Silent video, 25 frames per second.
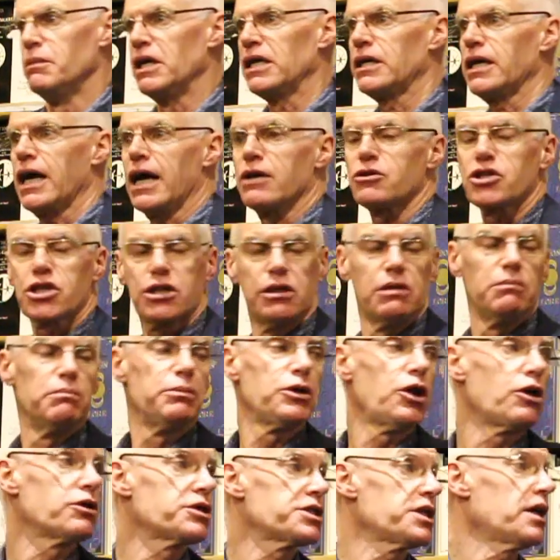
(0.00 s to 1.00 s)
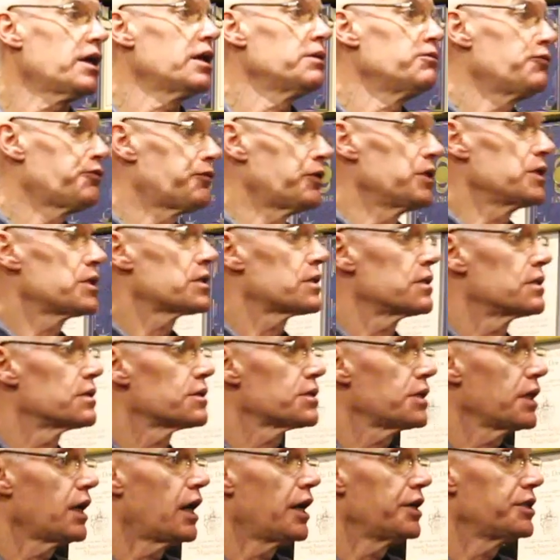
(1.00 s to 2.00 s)
Minkowski in block time, for
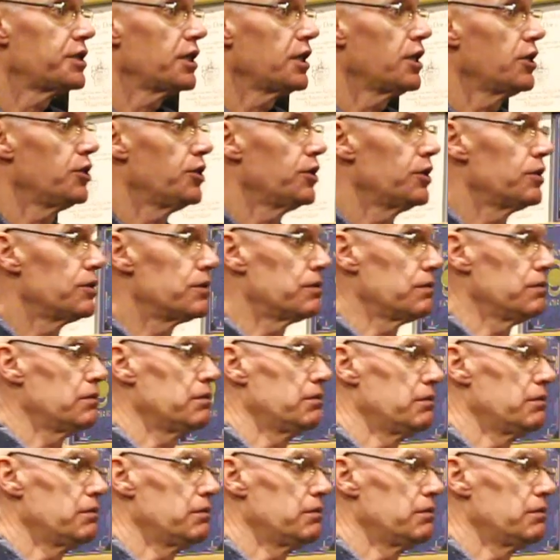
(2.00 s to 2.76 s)
instance, the idea that